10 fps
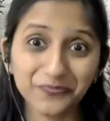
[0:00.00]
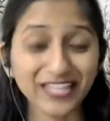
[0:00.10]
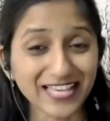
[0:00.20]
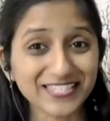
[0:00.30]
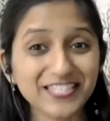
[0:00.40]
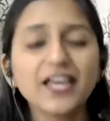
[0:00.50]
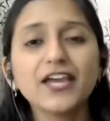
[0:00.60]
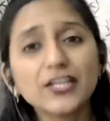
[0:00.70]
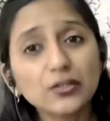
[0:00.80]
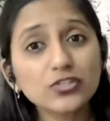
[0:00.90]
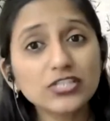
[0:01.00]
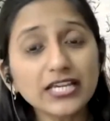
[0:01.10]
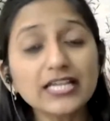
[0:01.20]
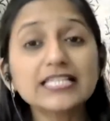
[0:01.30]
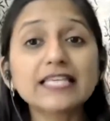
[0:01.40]
Yes.
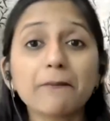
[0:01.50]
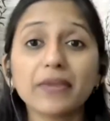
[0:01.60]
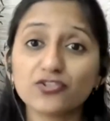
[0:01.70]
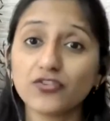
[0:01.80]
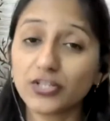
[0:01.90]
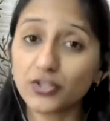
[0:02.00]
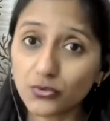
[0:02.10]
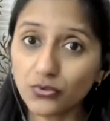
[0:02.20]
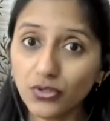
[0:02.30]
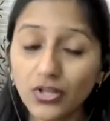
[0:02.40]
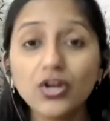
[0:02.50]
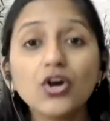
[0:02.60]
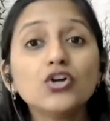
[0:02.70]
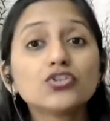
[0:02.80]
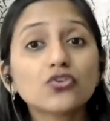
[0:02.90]
Using some measuring tool.
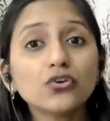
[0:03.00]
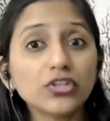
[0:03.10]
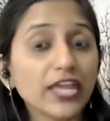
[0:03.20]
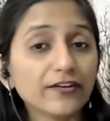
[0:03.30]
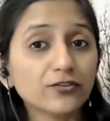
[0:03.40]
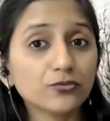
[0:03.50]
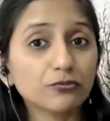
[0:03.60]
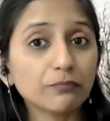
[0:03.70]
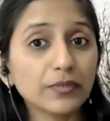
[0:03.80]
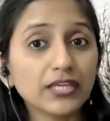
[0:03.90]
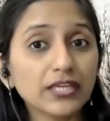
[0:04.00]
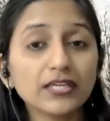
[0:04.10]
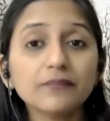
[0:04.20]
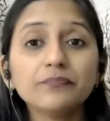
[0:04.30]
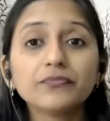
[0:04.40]
So there could
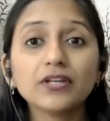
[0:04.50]
be